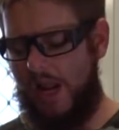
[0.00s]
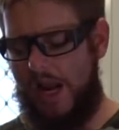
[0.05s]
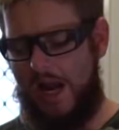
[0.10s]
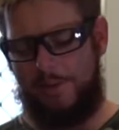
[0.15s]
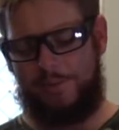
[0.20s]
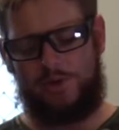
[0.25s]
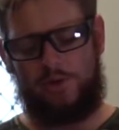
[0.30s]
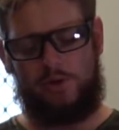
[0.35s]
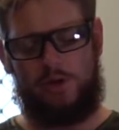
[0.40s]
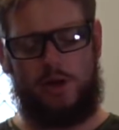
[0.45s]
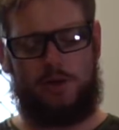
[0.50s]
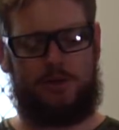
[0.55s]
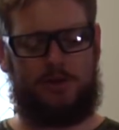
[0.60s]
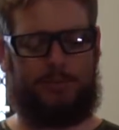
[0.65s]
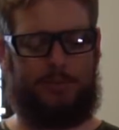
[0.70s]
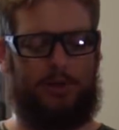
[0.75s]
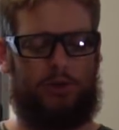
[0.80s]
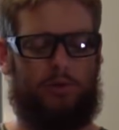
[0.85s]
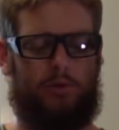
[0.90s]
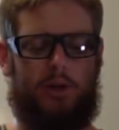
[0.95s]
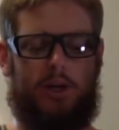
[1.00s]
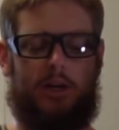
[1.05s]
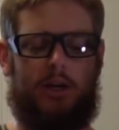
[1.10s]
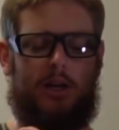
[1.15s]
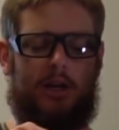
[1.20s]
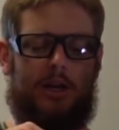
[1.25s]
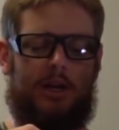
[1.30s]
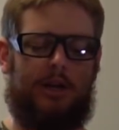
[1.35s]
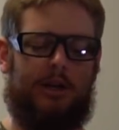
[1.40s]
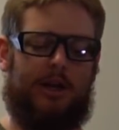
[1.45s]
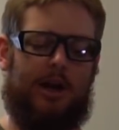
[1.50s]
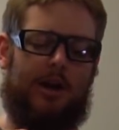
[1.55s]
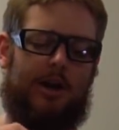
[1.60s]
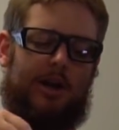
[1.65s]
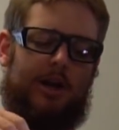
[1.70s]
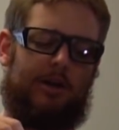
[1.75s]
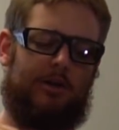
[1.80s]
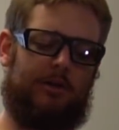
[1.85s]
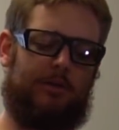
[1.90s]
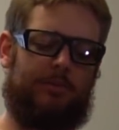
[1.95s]
Absolutely nothing special there. Carry
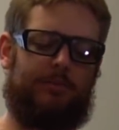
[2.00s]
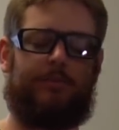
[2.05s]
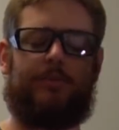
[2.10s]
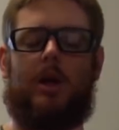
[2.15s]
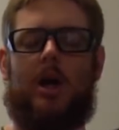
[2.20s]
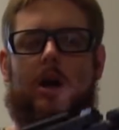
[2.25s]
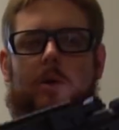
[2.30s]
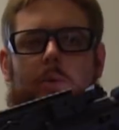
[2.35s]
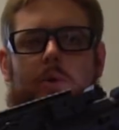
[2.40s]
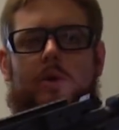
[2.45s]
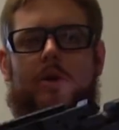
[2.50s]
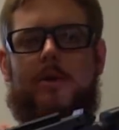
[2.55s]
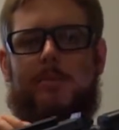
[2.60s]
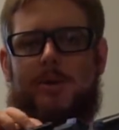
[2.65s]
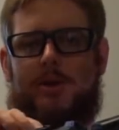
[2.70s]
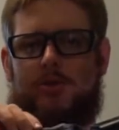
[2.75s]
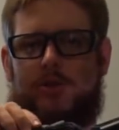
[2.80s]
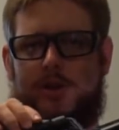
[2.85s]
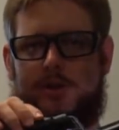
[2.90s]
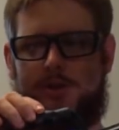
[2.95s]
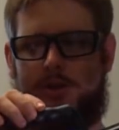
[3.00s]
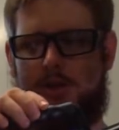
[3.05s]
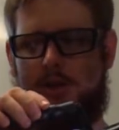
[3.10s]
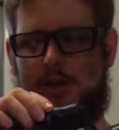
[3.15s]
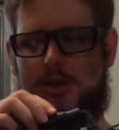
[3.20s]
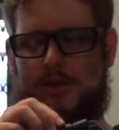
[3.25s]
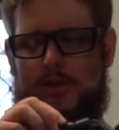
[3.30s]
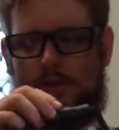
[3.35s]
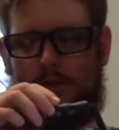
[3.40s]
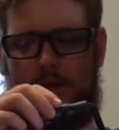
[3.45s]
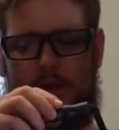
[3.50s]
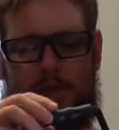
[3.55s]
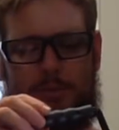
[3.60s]
handle, I would not be trusting this.